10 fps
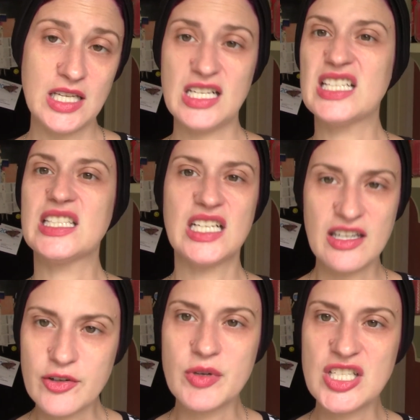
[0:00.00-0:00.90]
Not that it
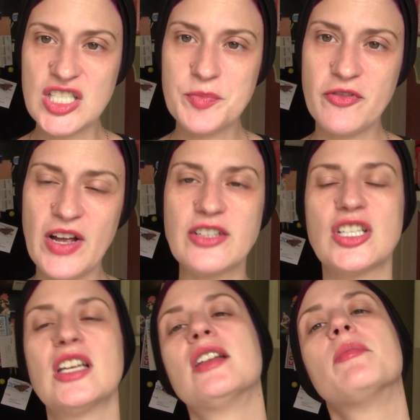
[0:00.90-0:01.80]
ever reaches
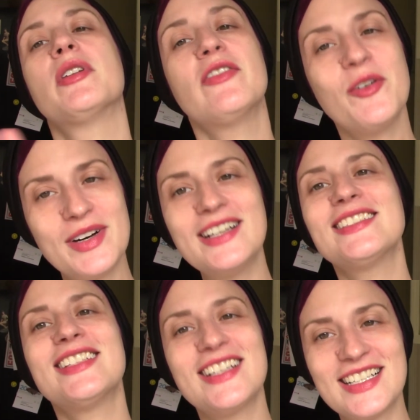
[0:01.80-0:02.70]
perfection, but if I want it
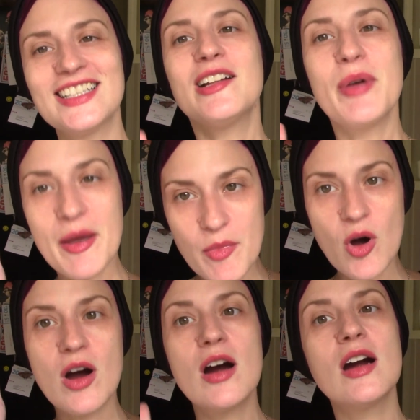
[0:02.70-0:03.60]
to look a little bit
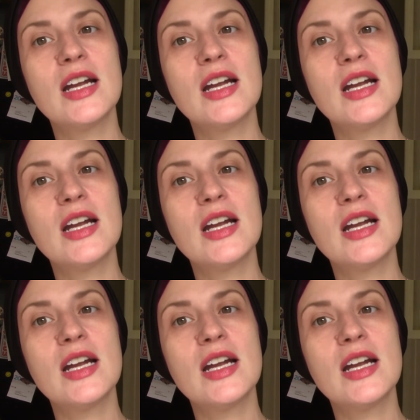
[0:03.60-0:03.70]
more